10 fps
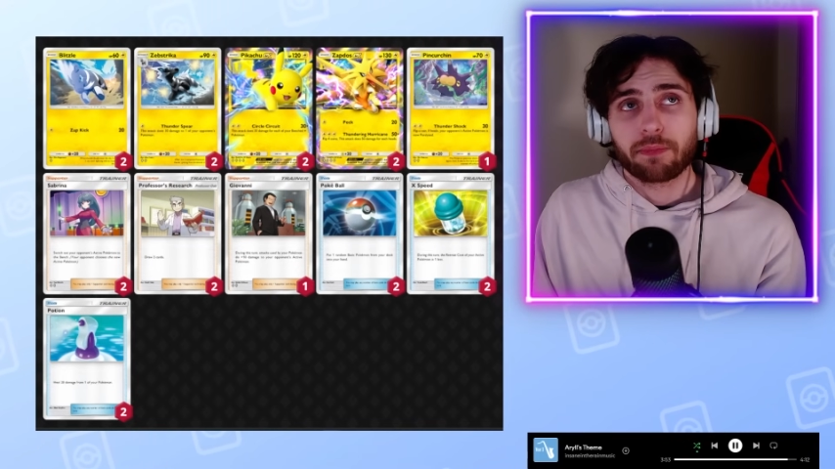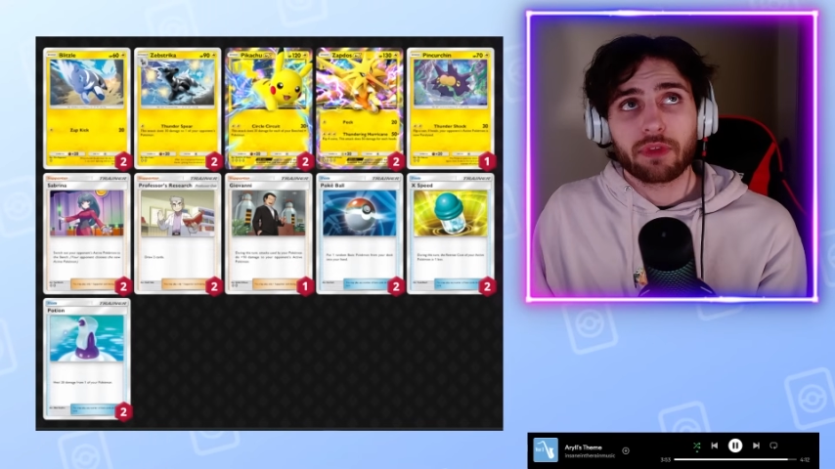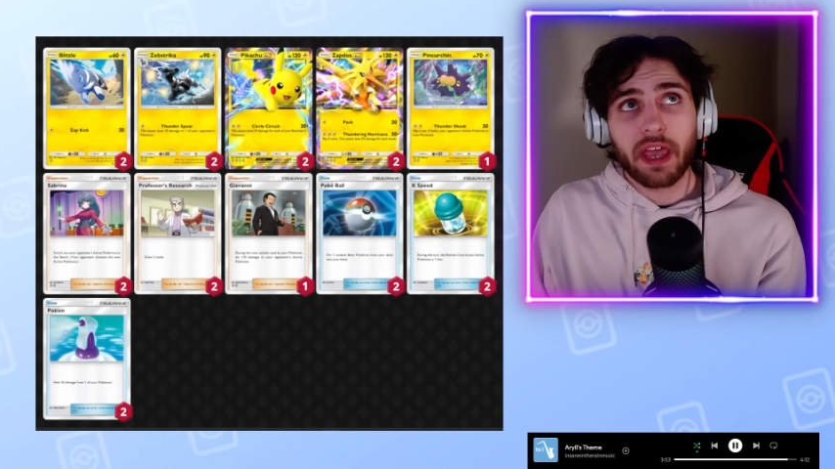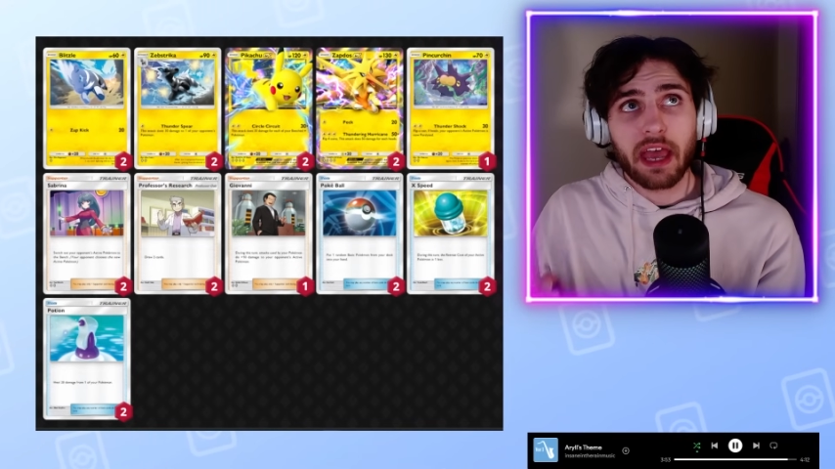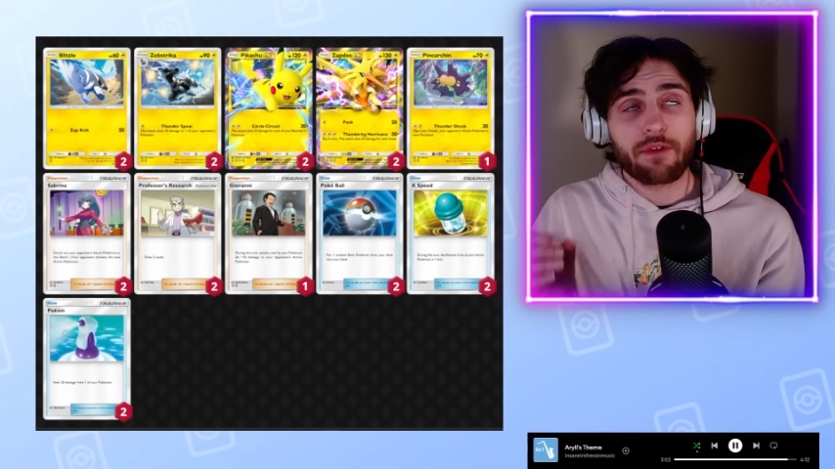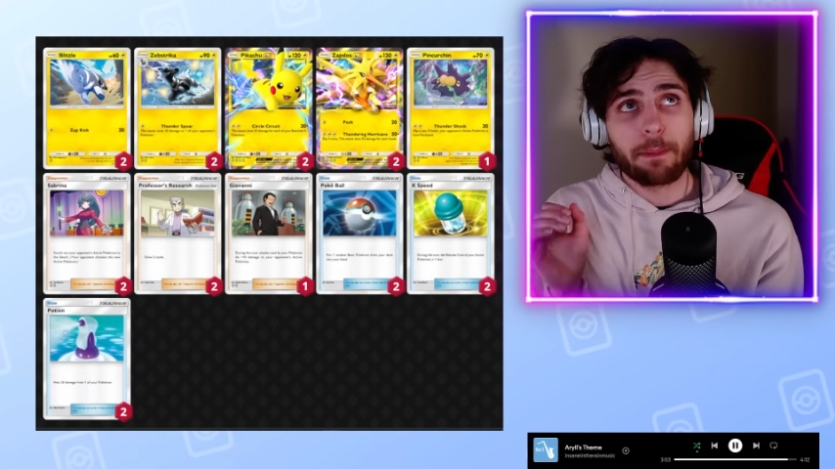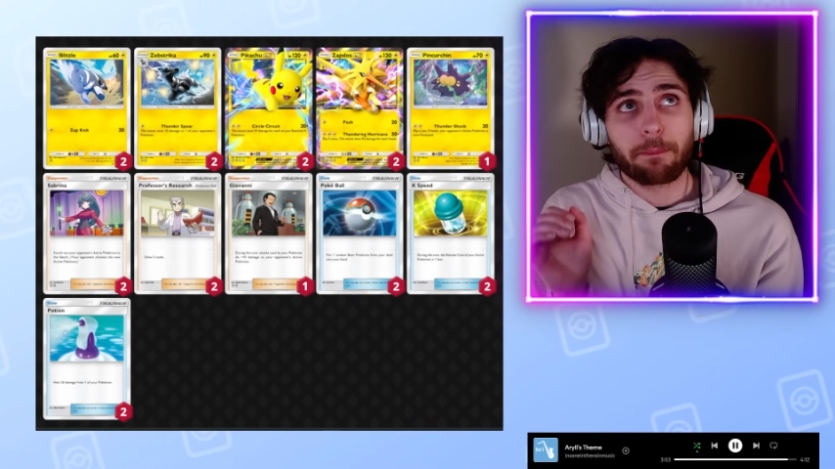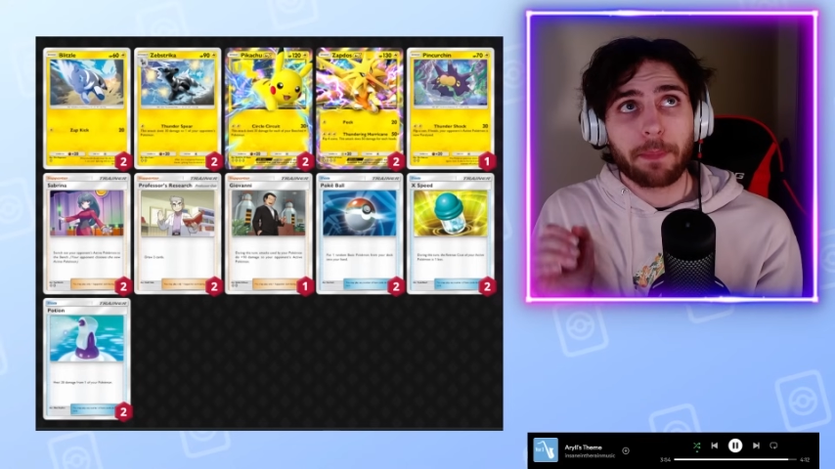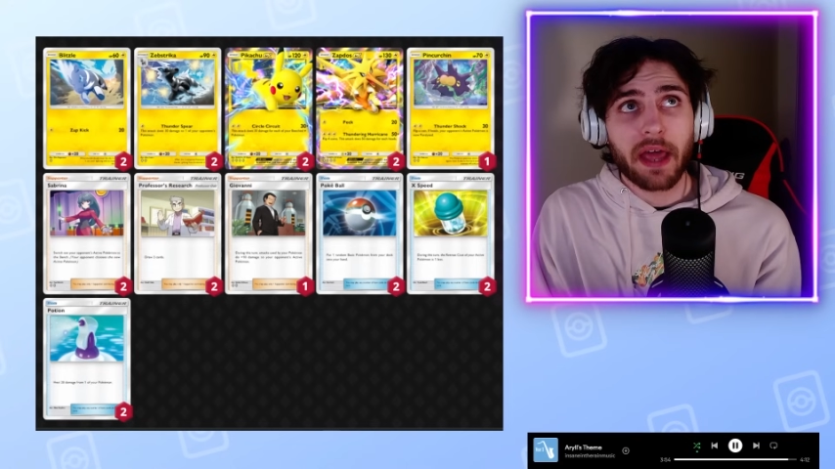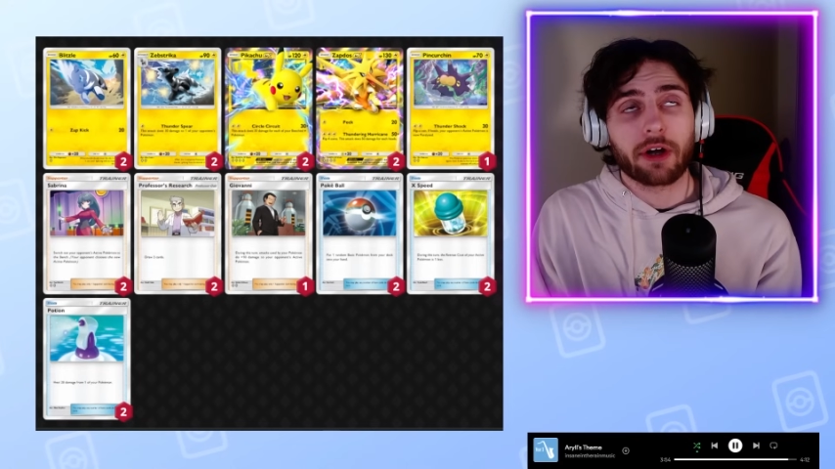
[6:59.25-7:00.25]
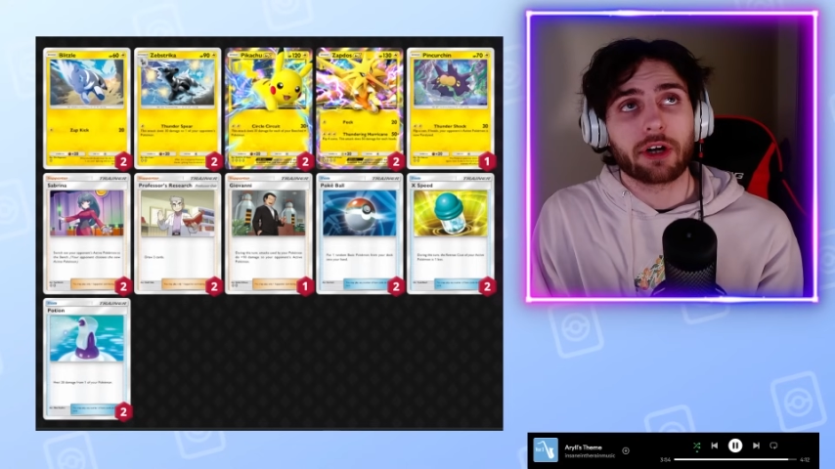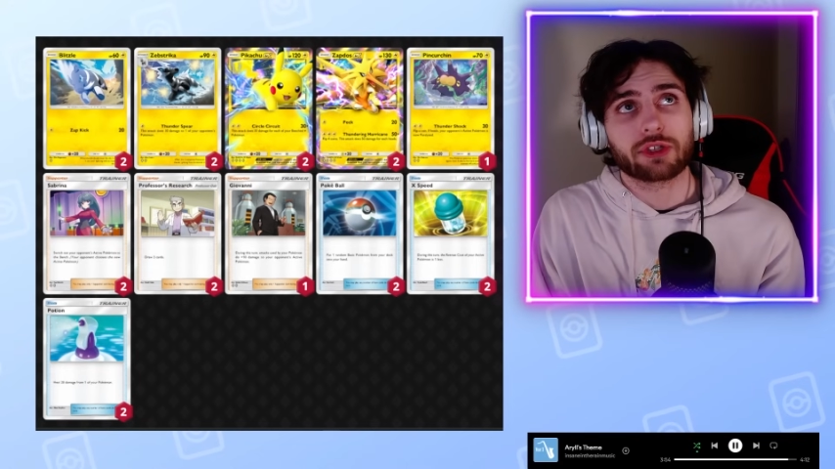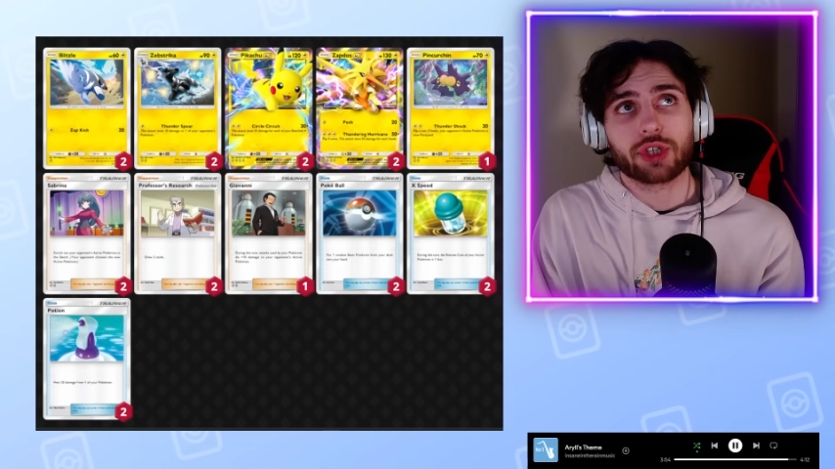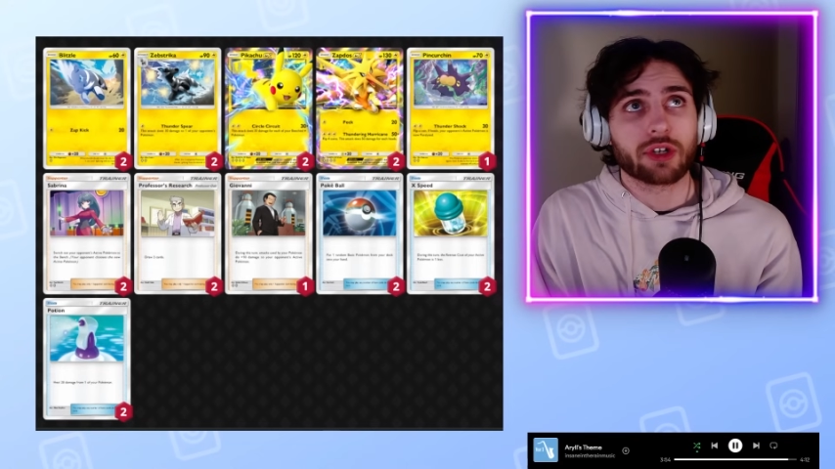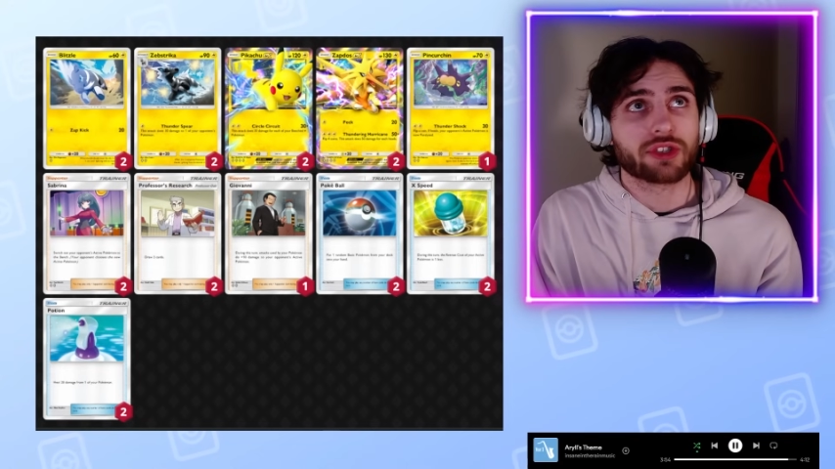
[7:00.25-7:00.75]
better
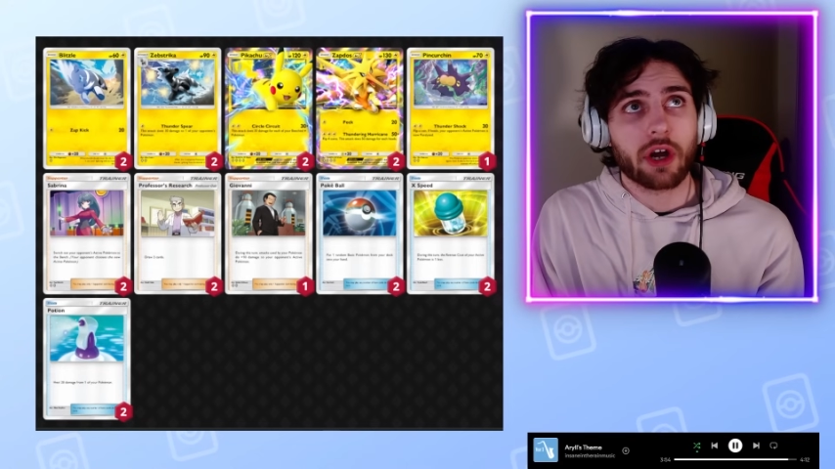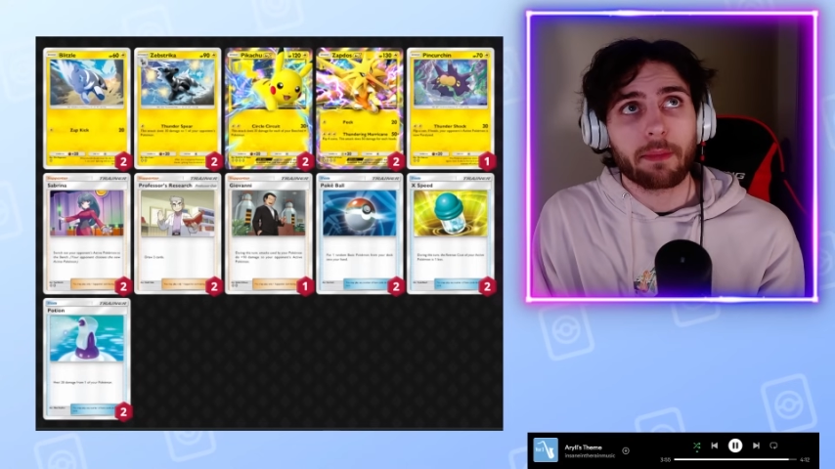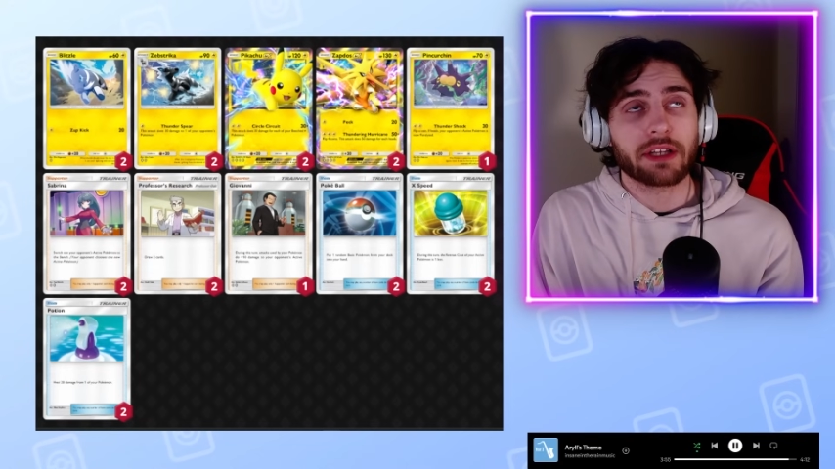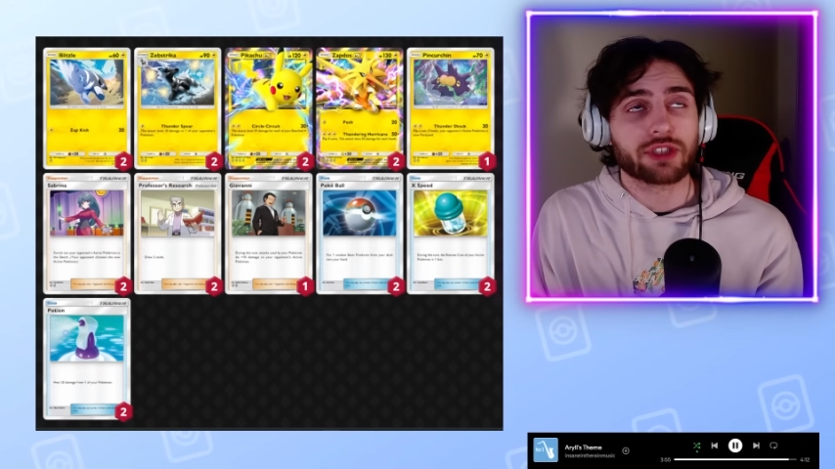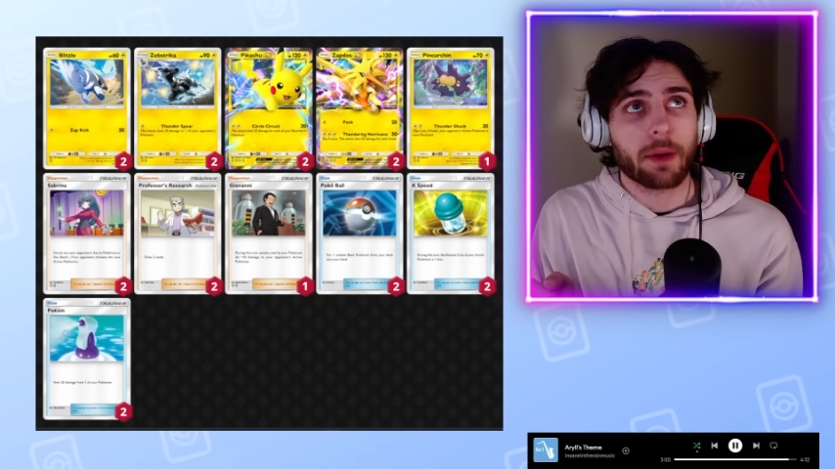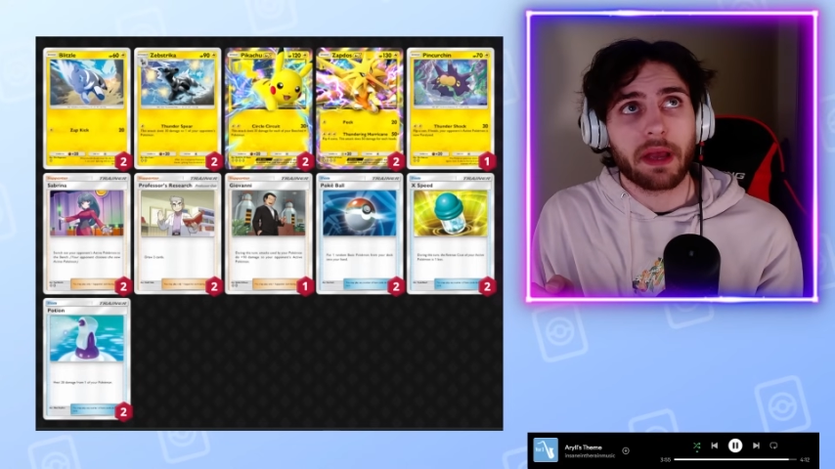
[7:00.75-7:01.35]
Charizard matchup